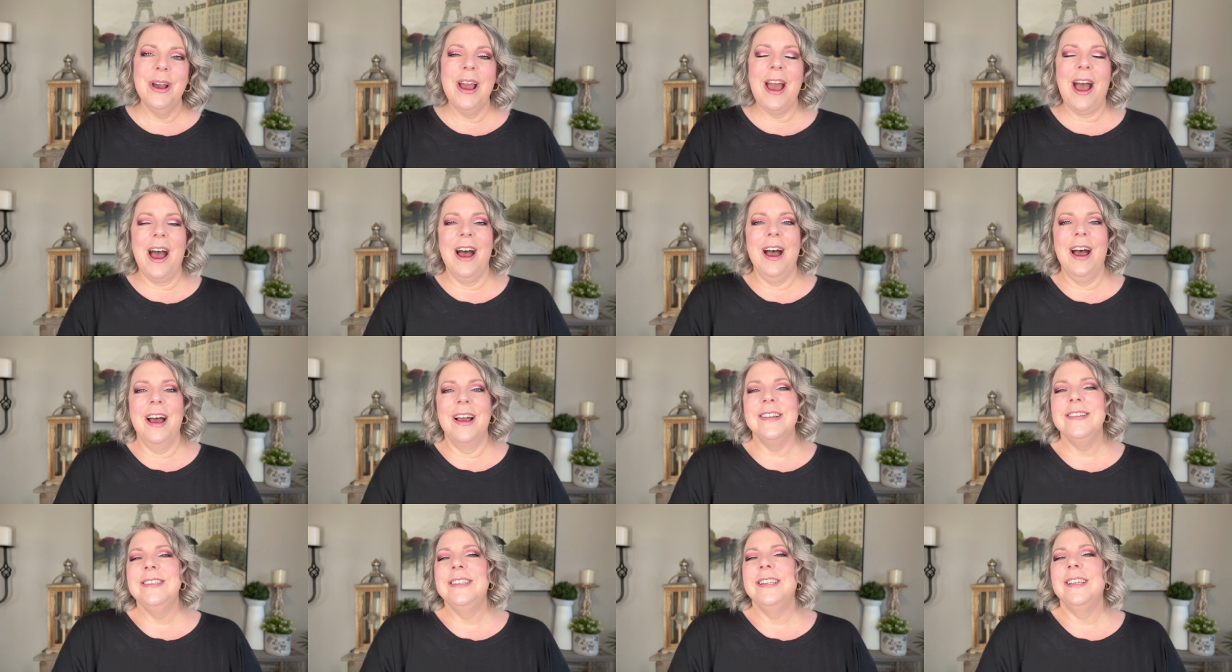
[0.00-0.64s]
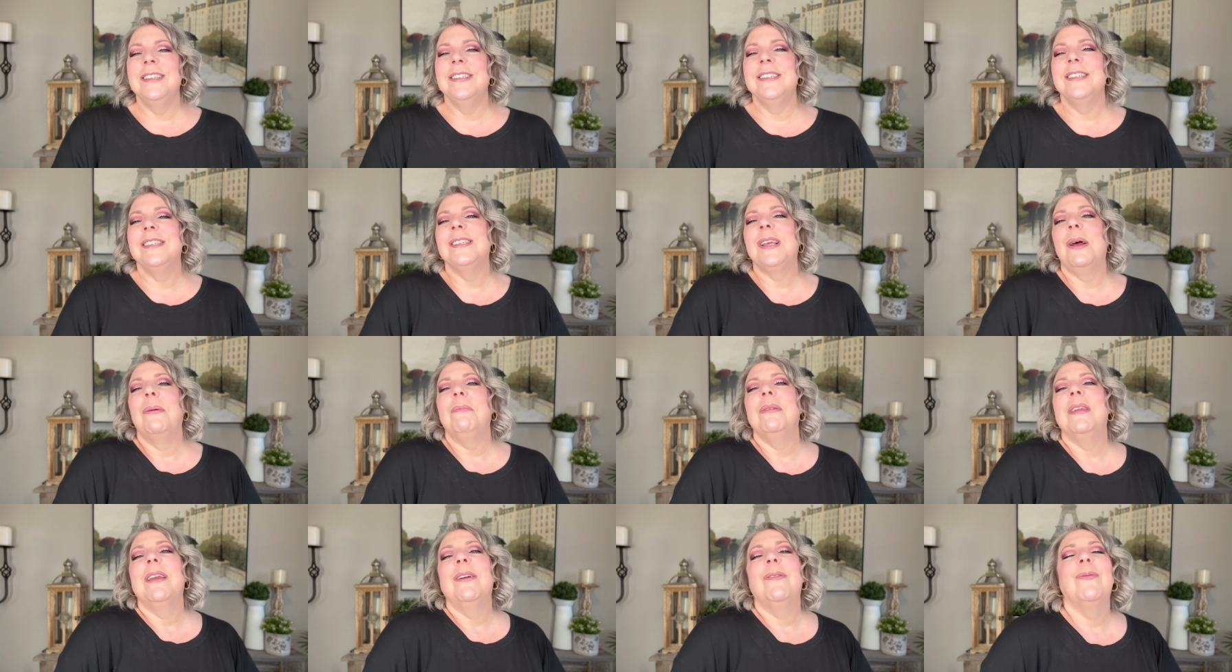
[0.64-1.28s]
Uh, did
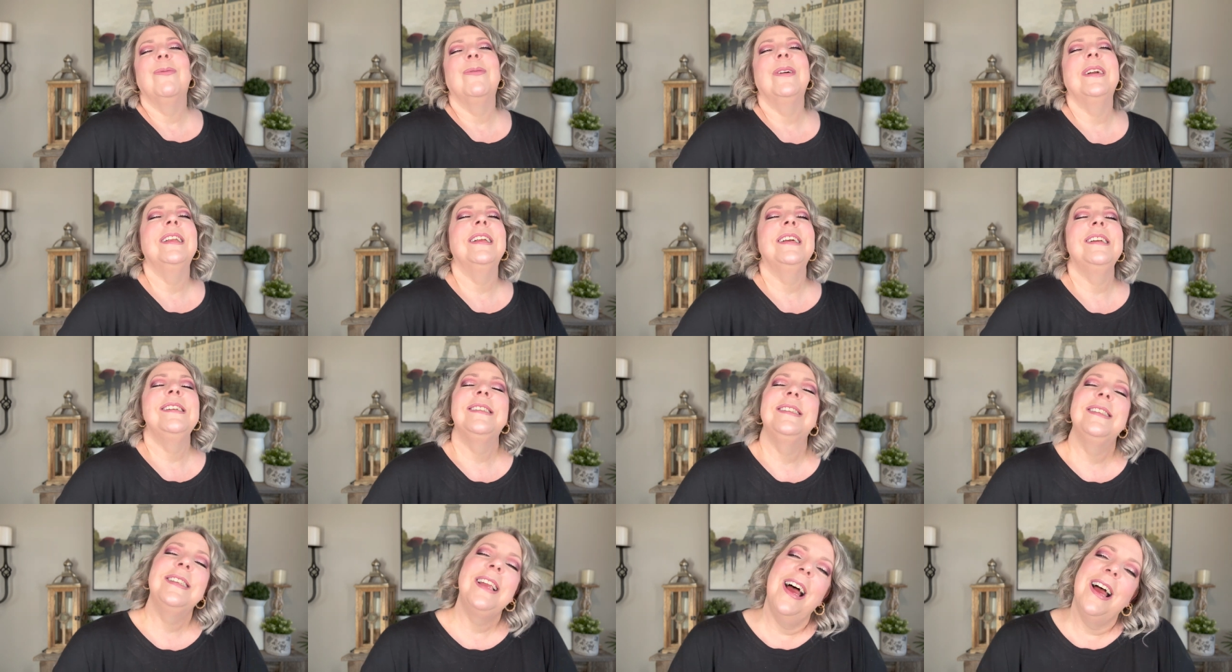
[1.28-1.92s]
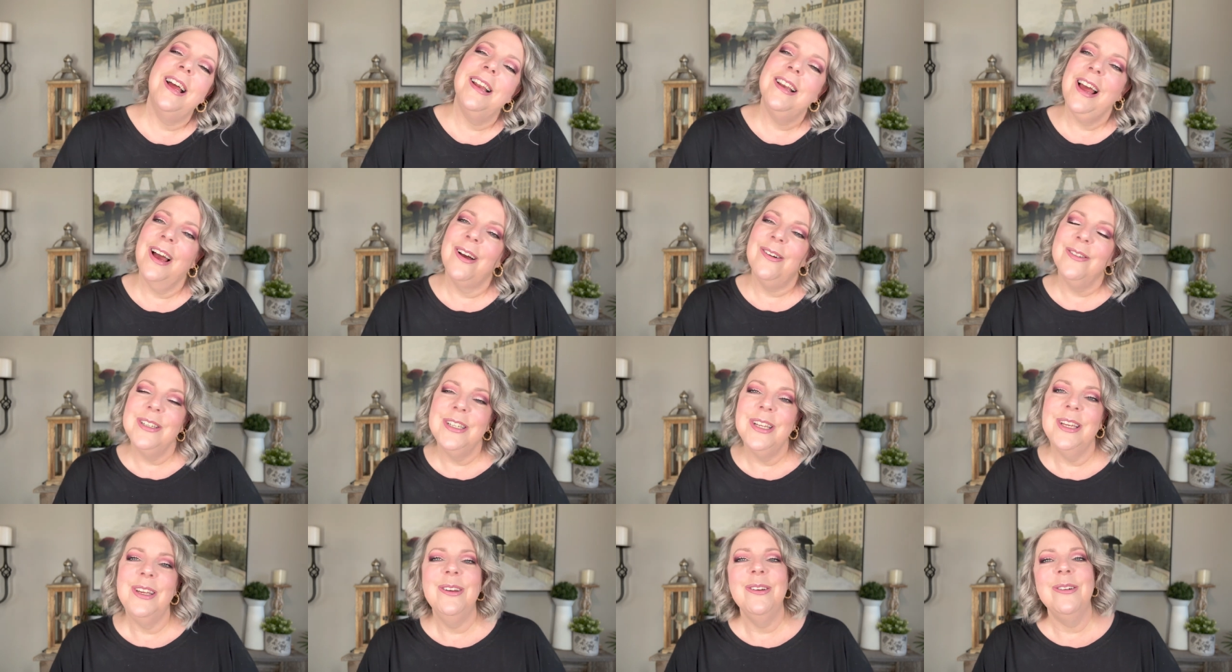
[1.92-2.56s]
something really stand
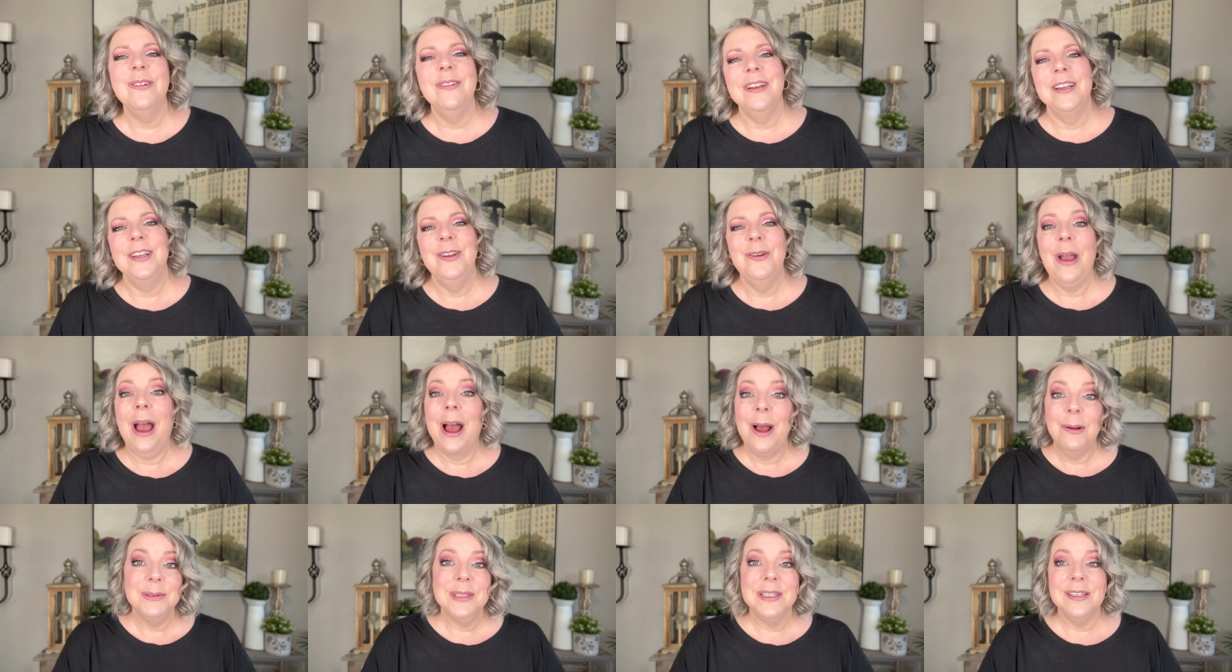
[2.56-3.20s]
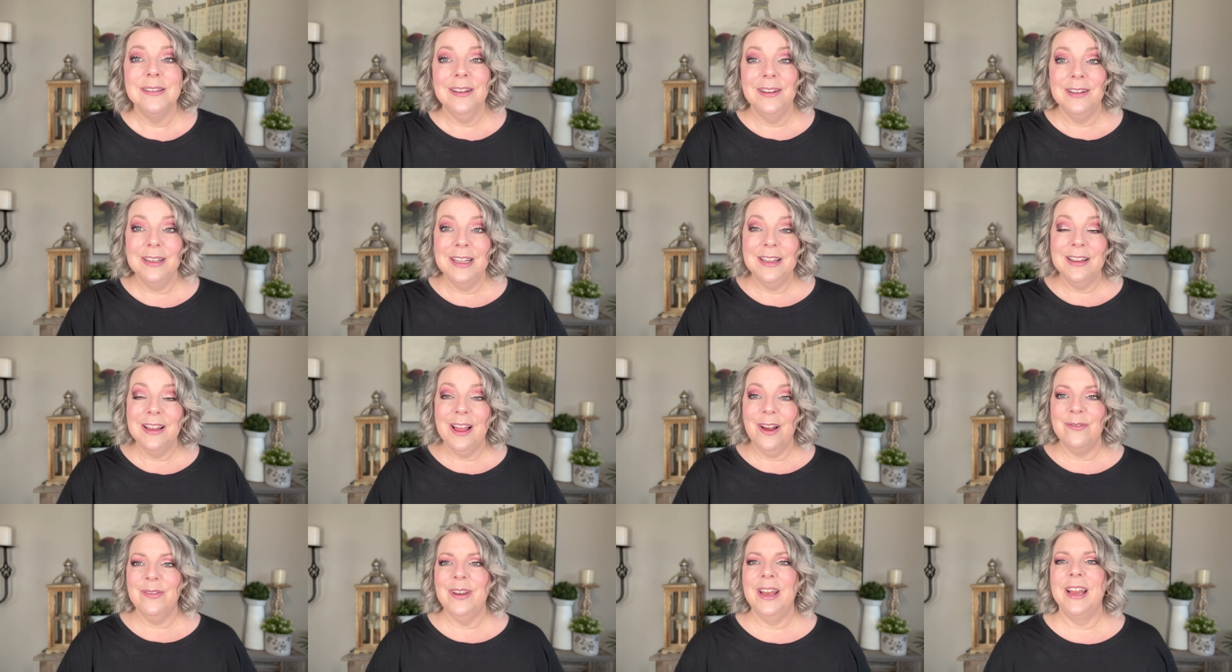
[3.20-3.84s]
out to you and you absolutely
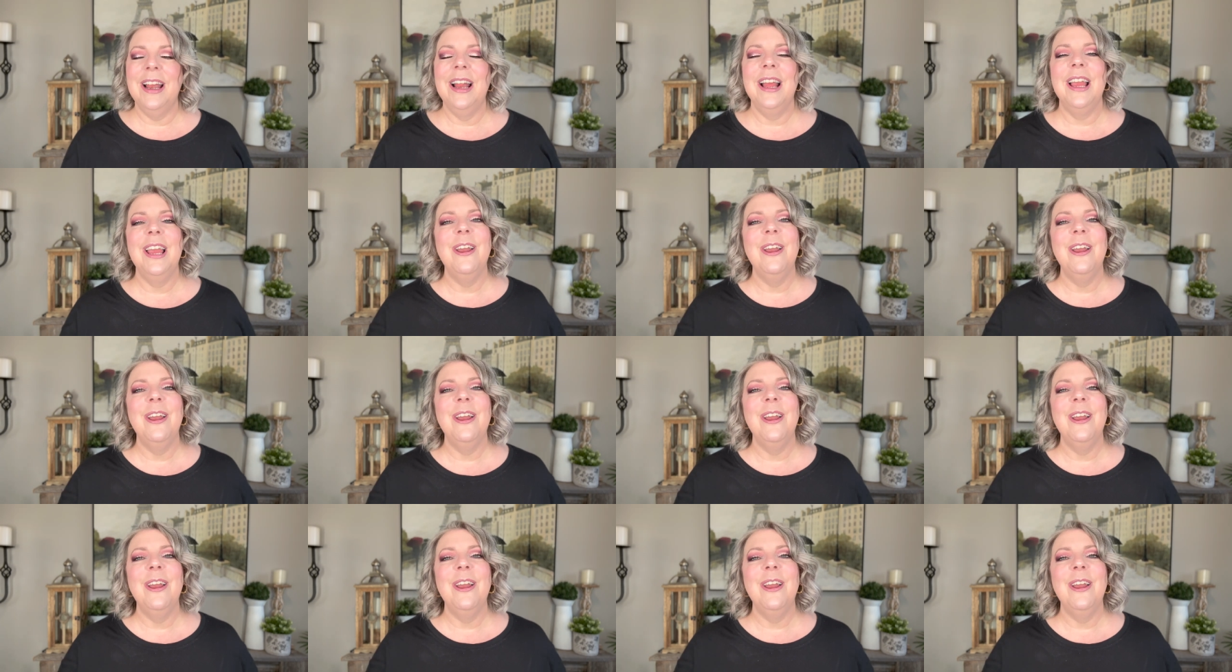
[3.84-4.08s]
loved it?